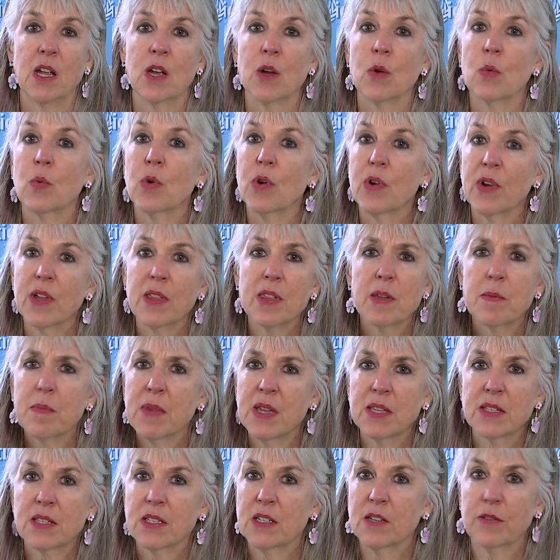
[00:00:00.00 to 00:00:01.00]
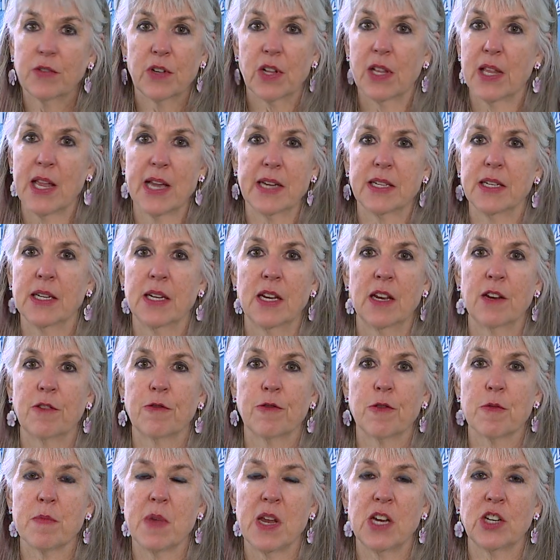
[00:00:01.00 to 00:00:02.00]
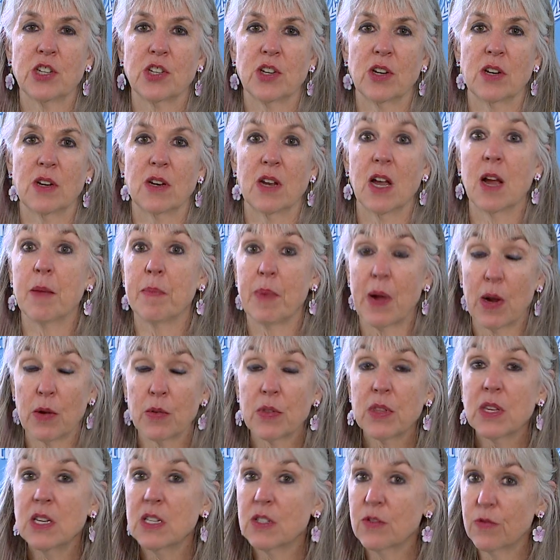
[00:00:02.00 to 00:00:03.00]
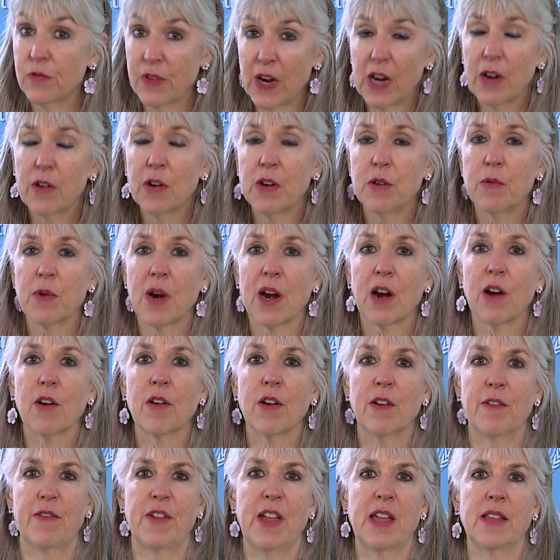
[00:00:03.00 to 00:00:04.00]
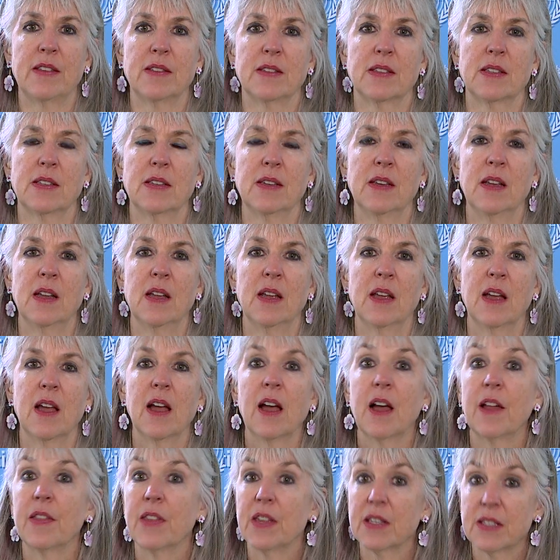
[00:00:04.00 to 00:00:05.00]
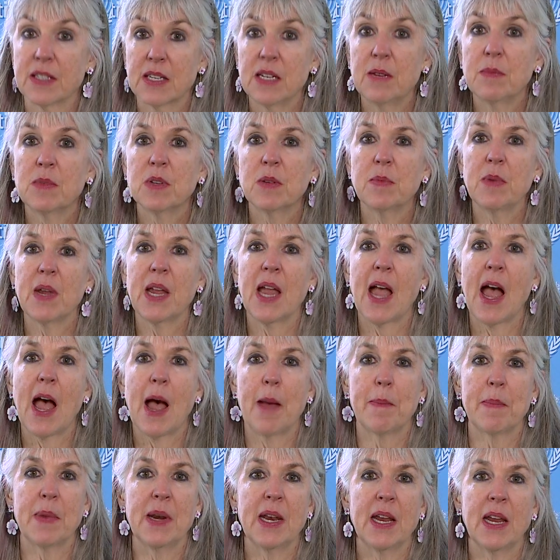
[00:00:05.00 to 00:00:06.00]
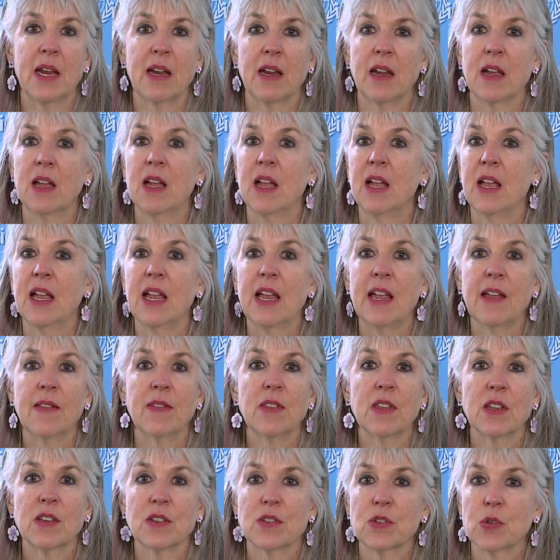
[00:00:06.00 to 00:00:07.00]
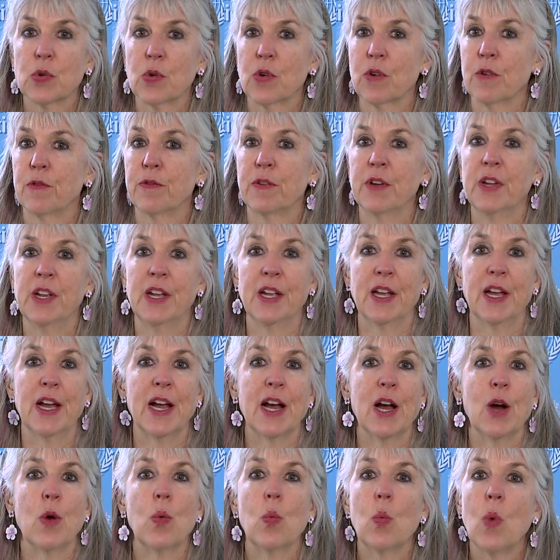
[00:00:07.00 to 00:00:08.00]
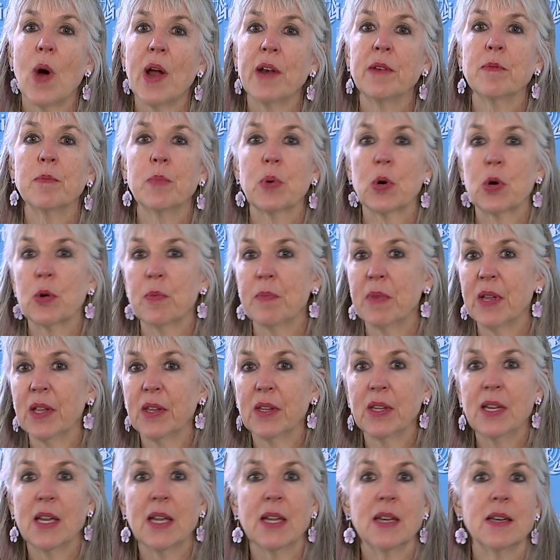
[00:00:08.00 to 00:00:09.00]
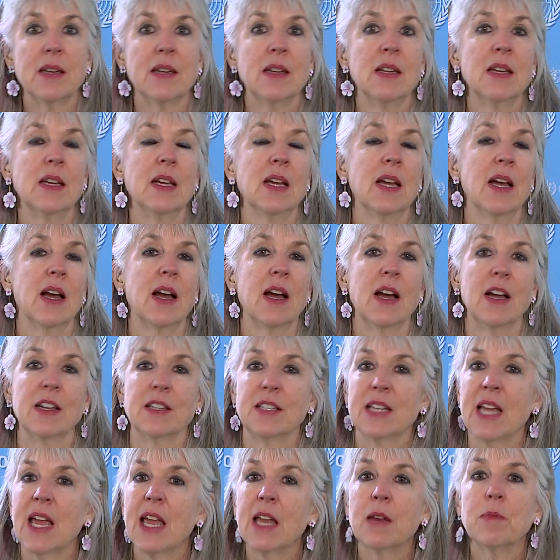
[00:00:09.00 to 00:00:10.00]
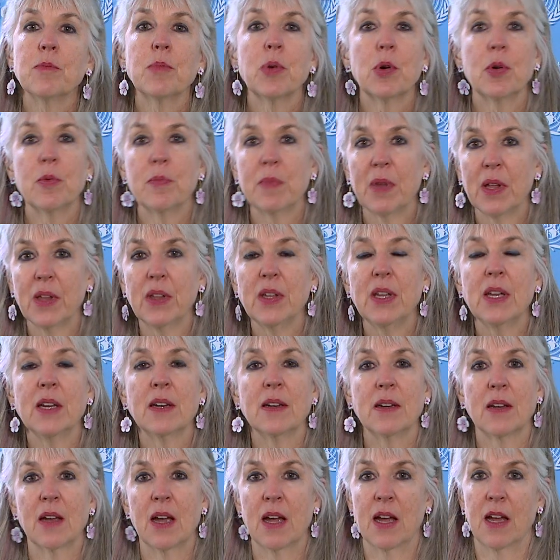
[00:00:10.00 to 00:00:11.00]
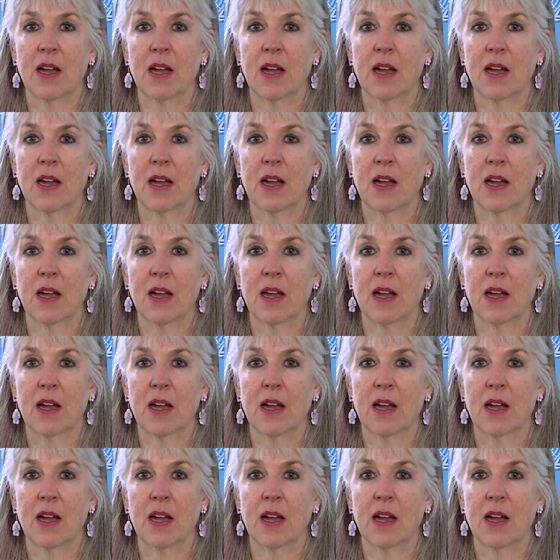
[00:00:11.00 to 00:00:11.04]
We're in the midst of collecting information about these very rare events that seem to be happening in the sort of 1 per million, 10 per million